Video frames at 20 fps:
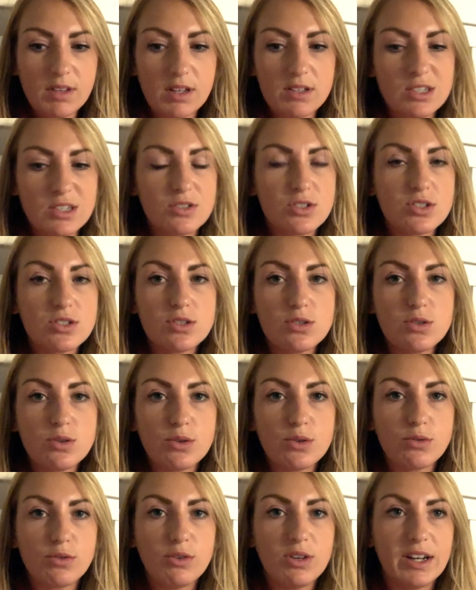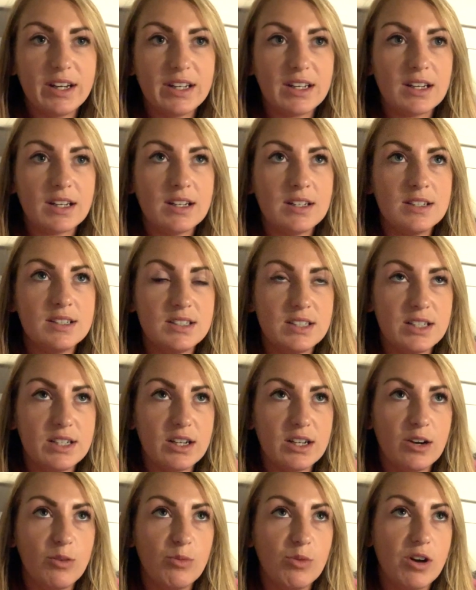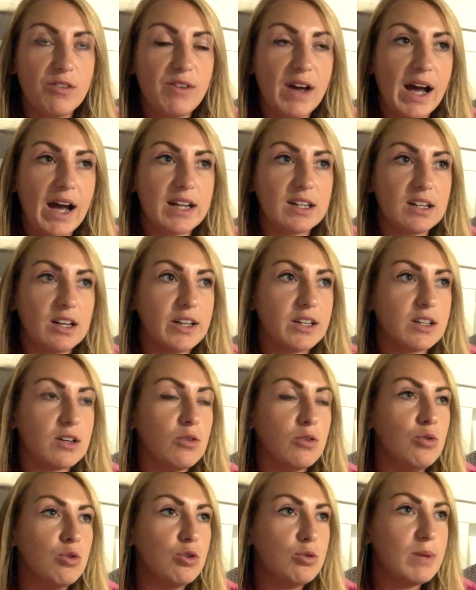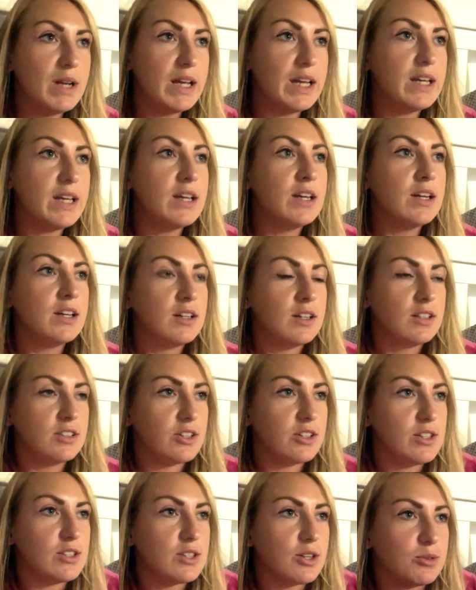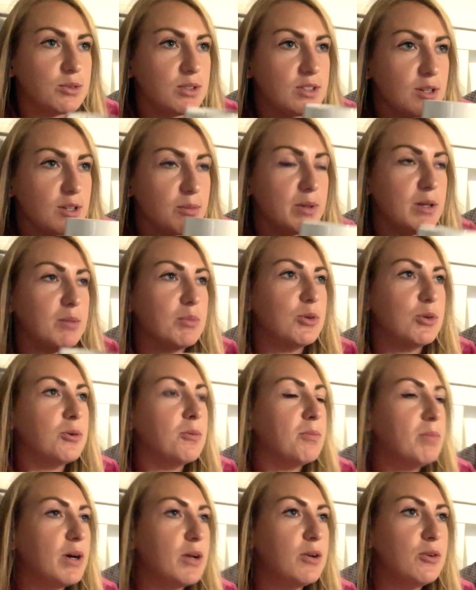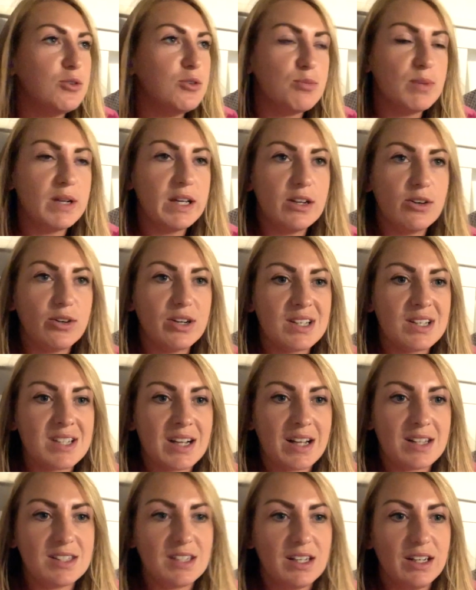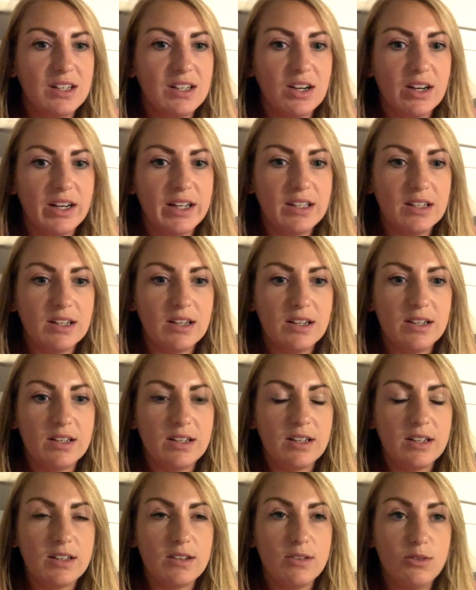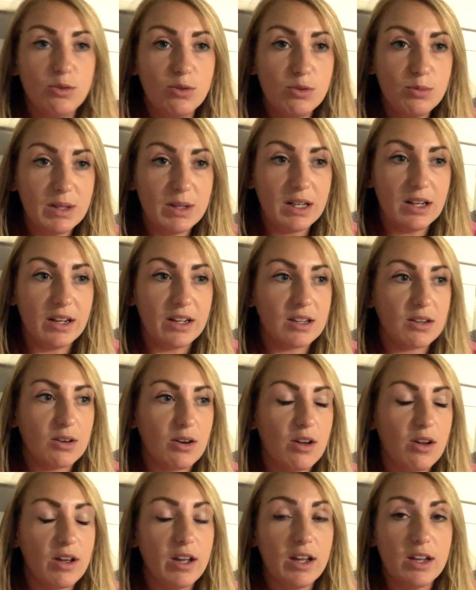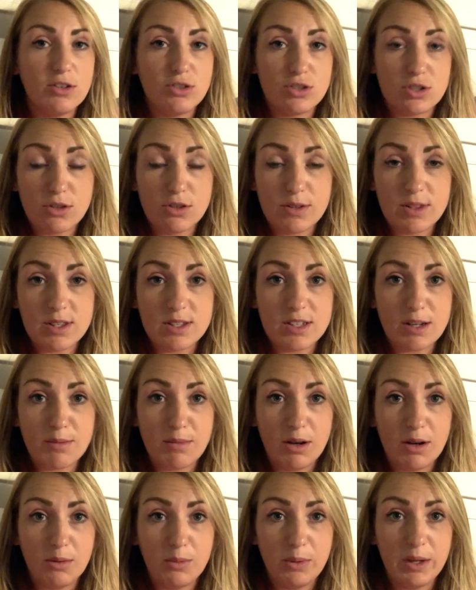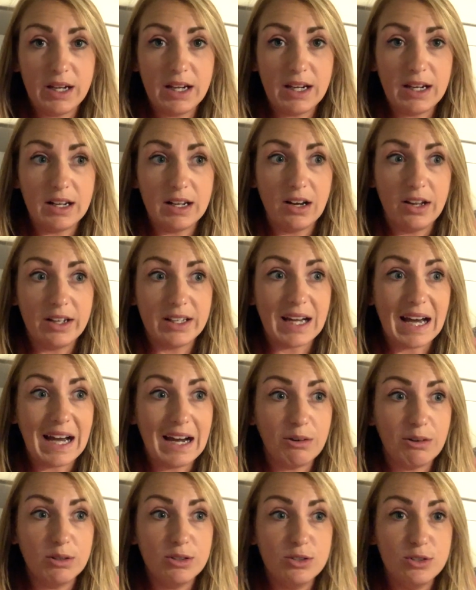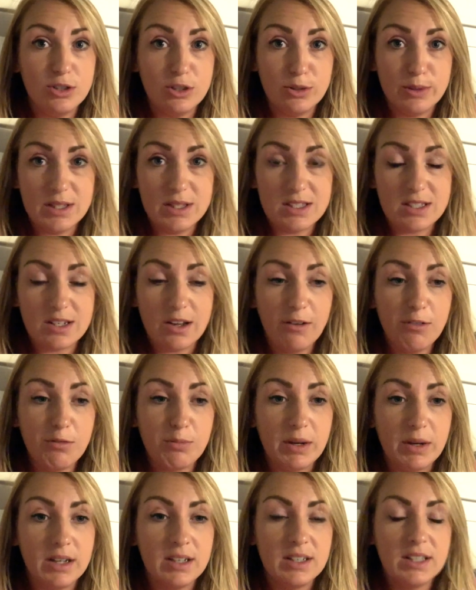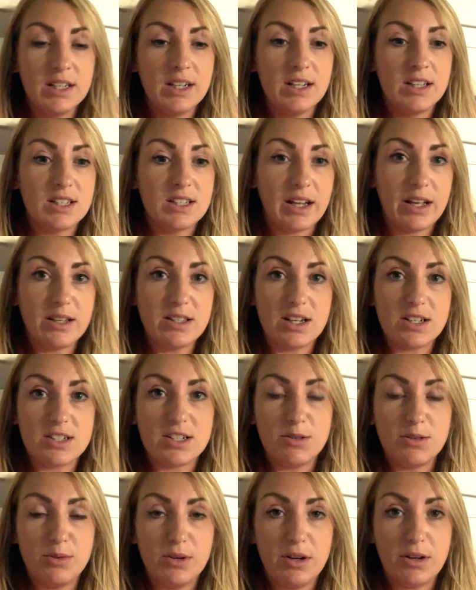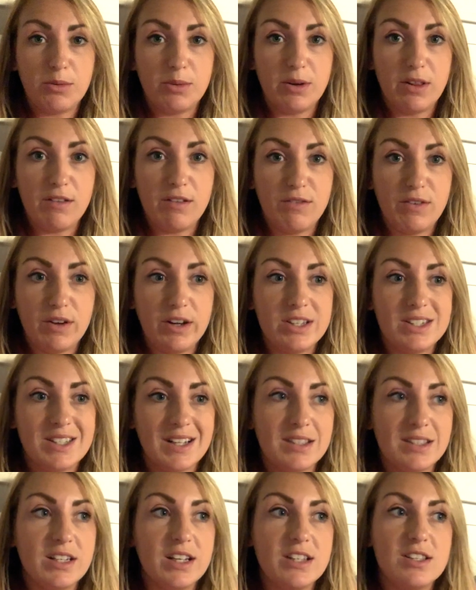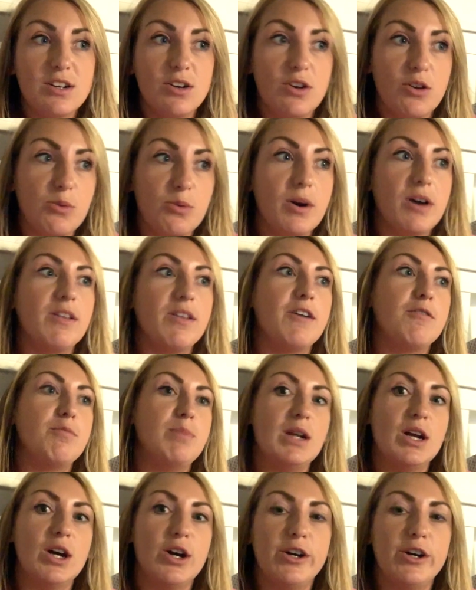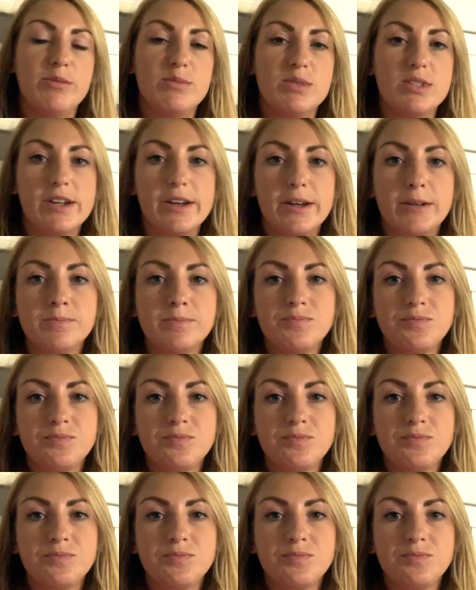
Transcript: So just to talk through like dinner and what I've had, like normally, don't need to hold this up anymore, but normally on a Saturday night, normally like during the summer we're like out and doing stuff, but today's actually like one of the first Saturdays in a long while that I've been at home to